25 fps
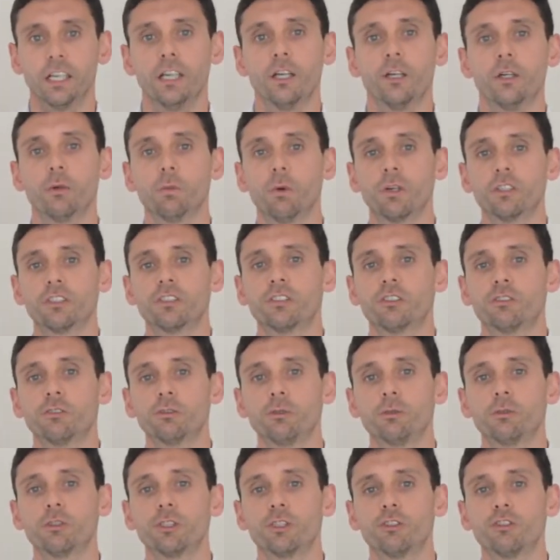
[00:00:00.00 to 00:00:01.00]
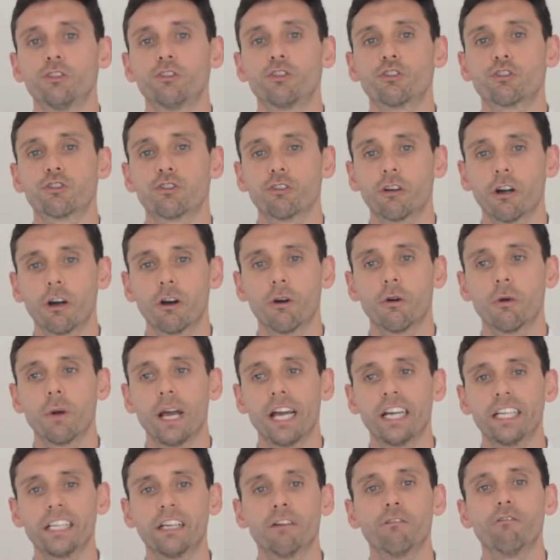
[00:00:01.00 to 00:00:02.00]
who want to control
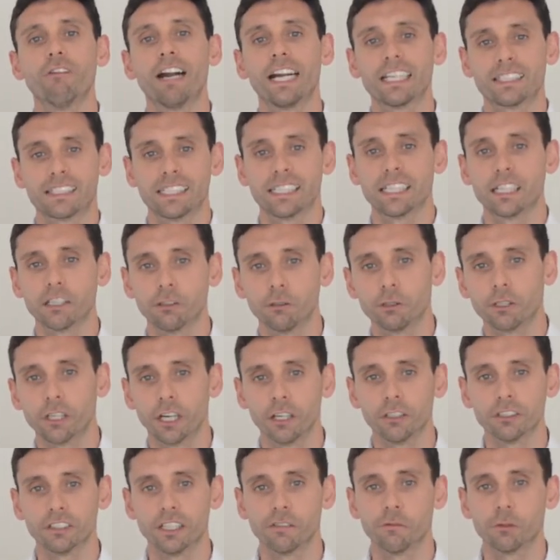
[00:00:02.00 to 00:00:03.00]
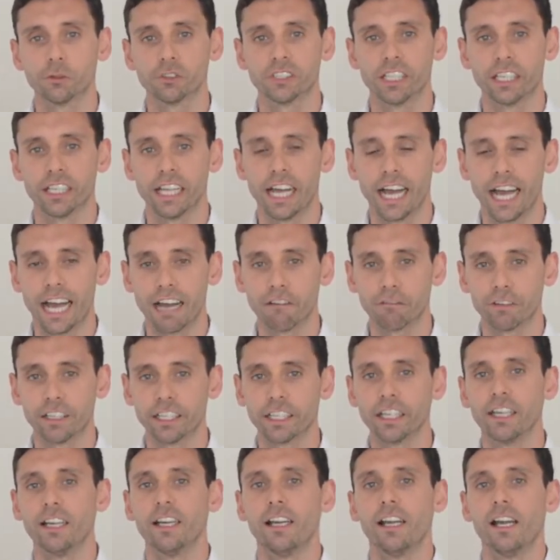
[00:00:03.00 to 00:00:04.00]
any erratic glucose levels that they're having,